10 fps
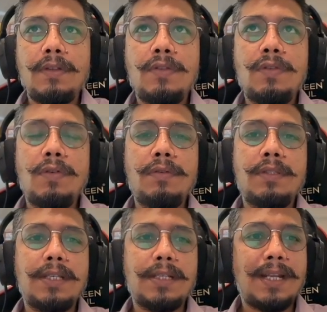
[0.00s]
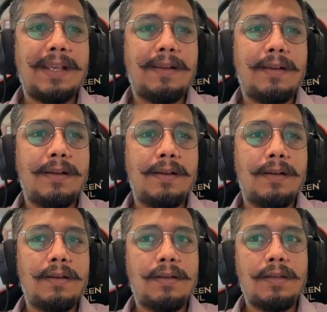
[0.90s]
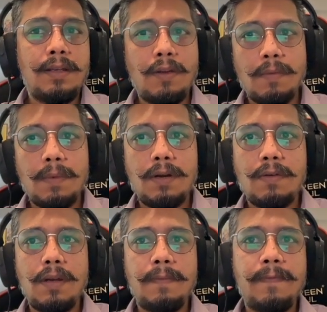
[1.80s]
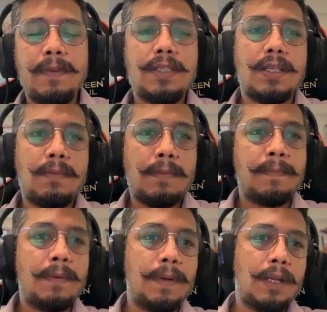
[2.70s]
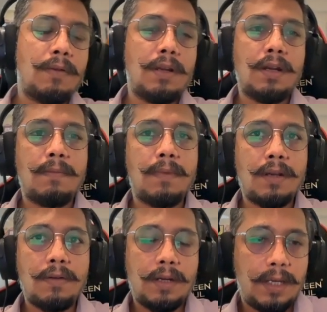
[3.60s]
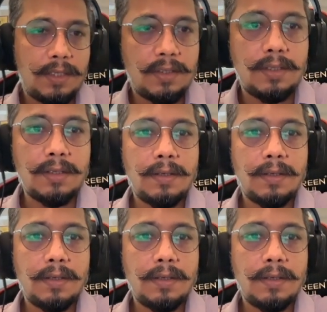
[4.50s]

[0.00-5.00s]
So just like in normal rollup, we sum up a particular number or a digit.